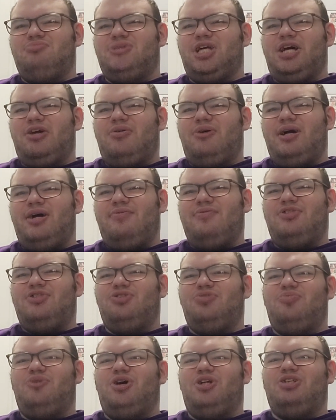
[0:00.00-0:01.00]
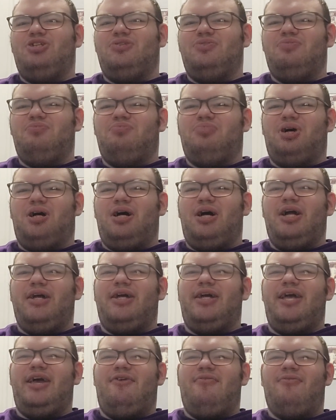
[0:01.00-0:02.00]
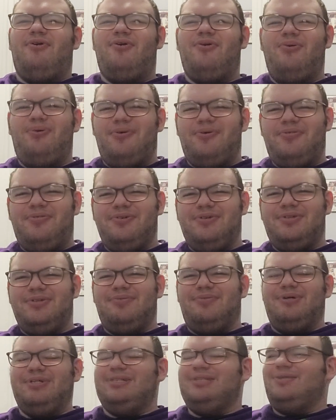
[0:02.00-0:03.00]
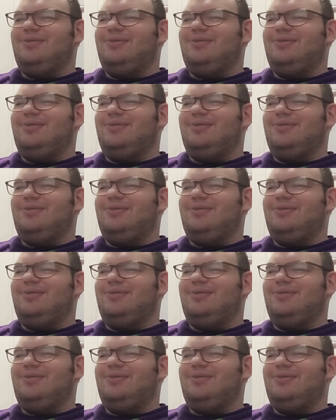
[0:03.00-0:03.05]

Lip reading: I don't have too much of. I can't record for too much